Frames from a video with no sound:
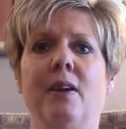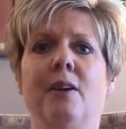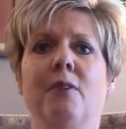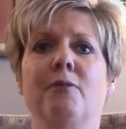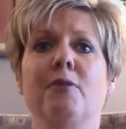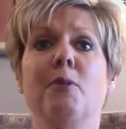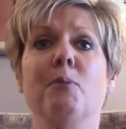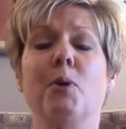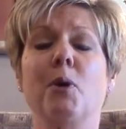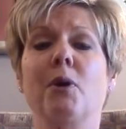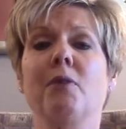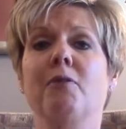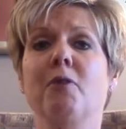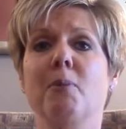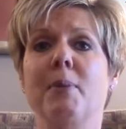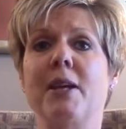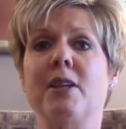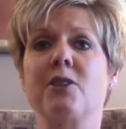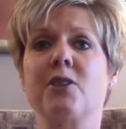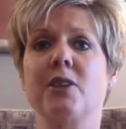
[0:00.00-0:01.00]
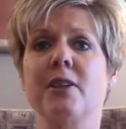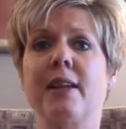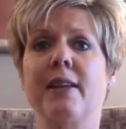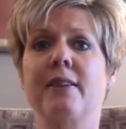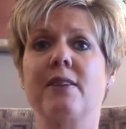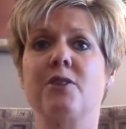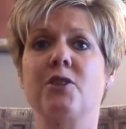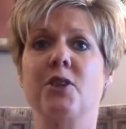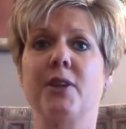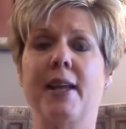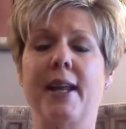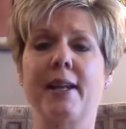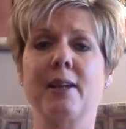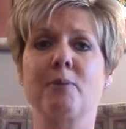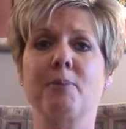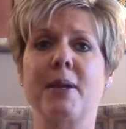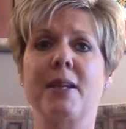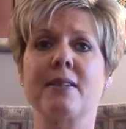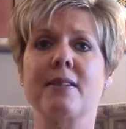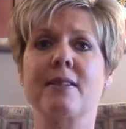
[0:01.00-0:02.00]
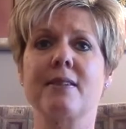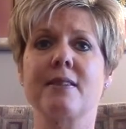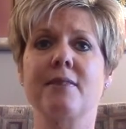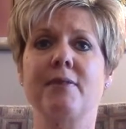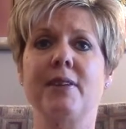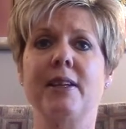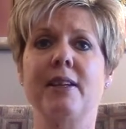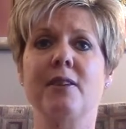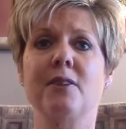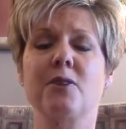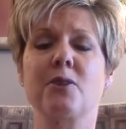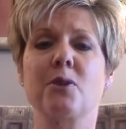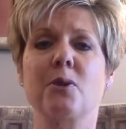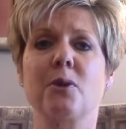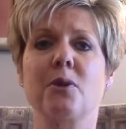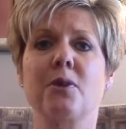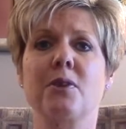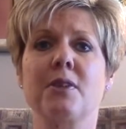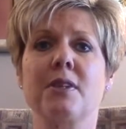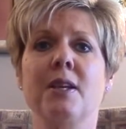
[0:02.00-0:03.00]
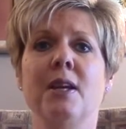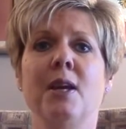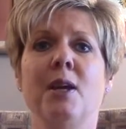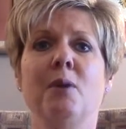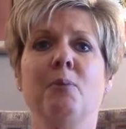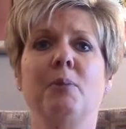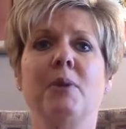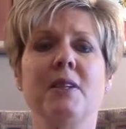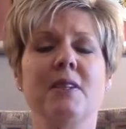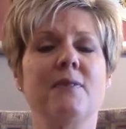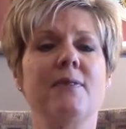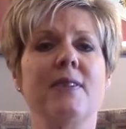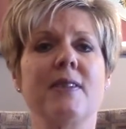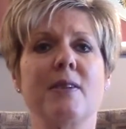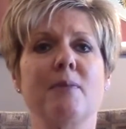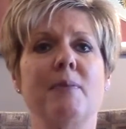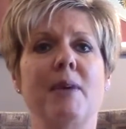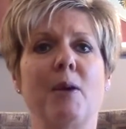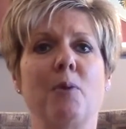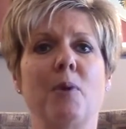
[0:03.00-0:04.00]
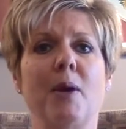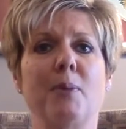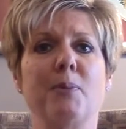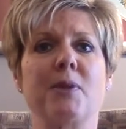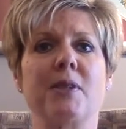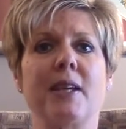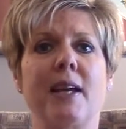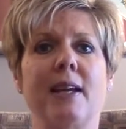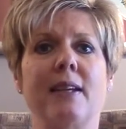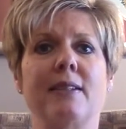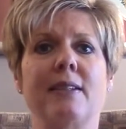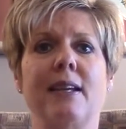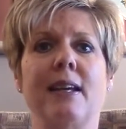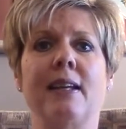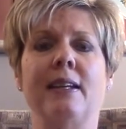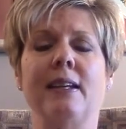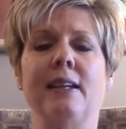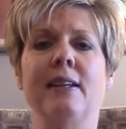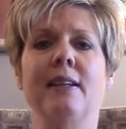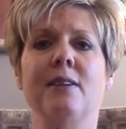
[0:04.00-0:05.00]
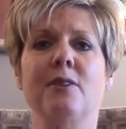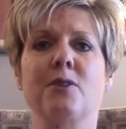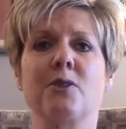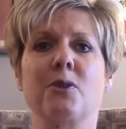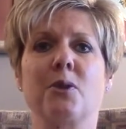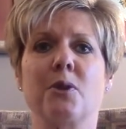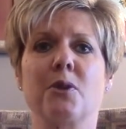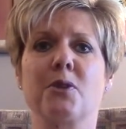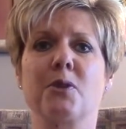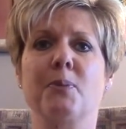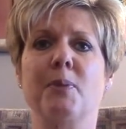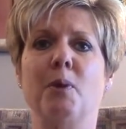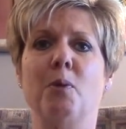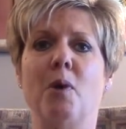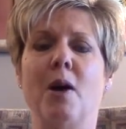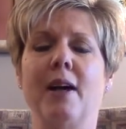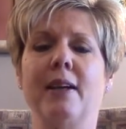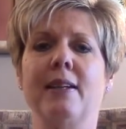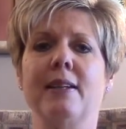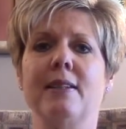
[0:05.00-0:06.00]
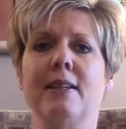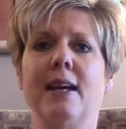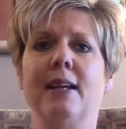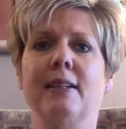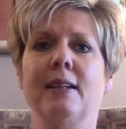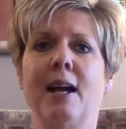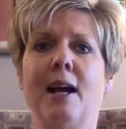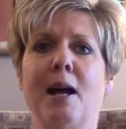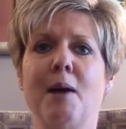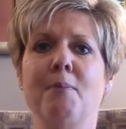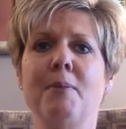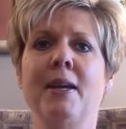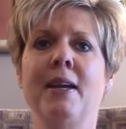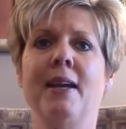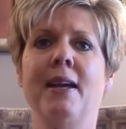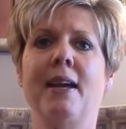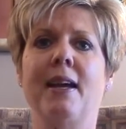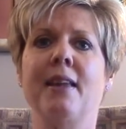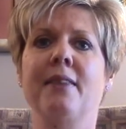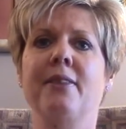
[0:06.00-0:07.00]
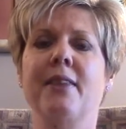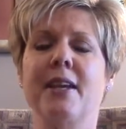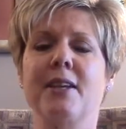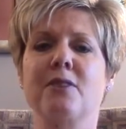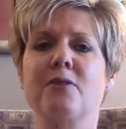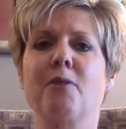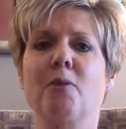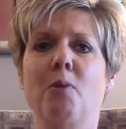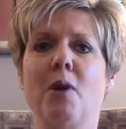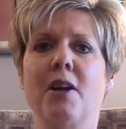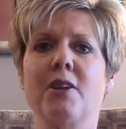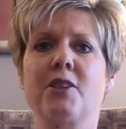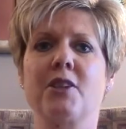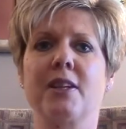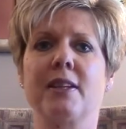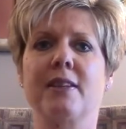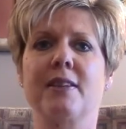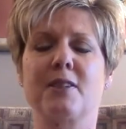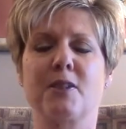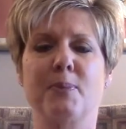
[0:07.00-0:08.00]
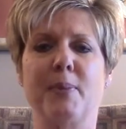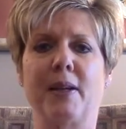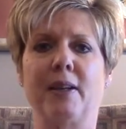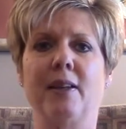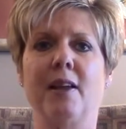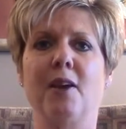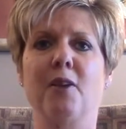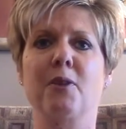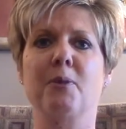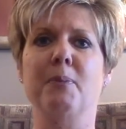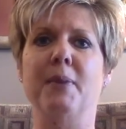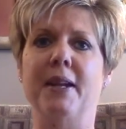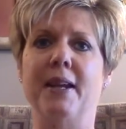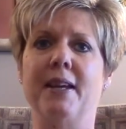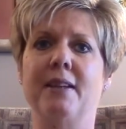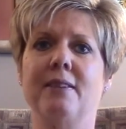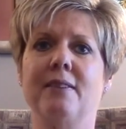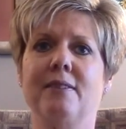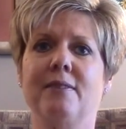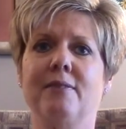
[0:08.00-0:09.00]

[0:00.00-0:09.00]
For more information on the genetic basis of eating disorders, please visit my website at eatingdisordersmilwaukee.com and thanks for watching this Mental Health Minute.